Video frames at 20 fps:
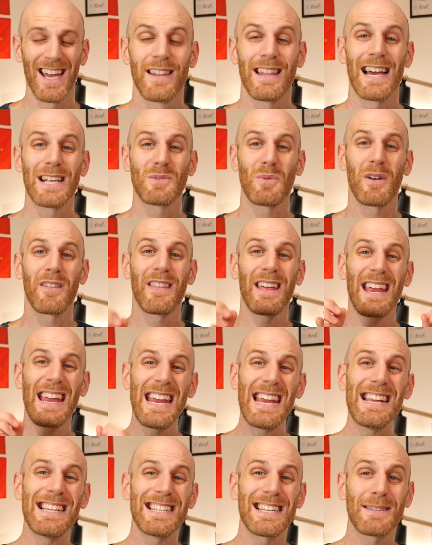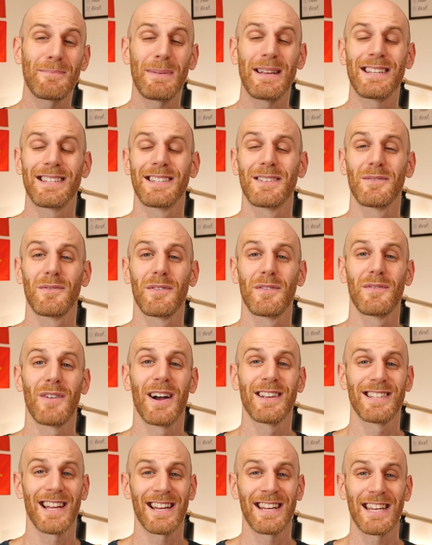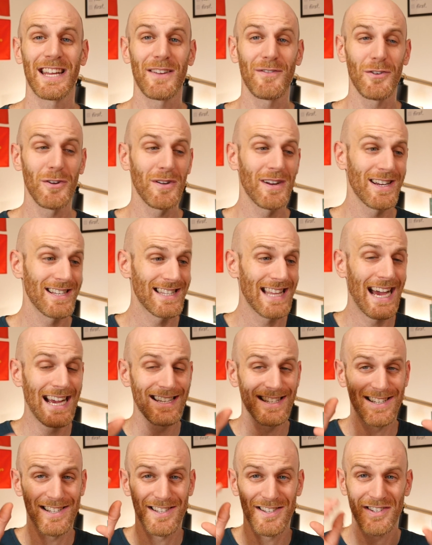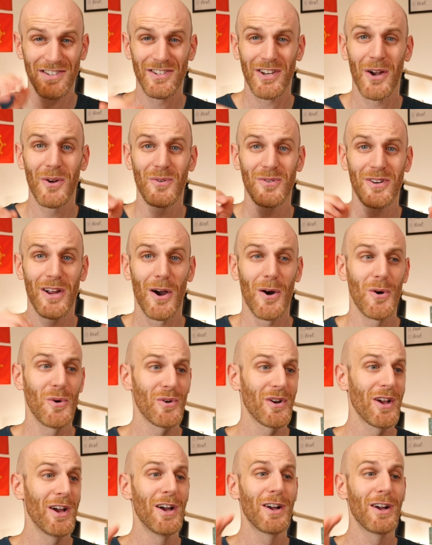That is one of the easiest pieces of advice I can give you because that is a stone cold,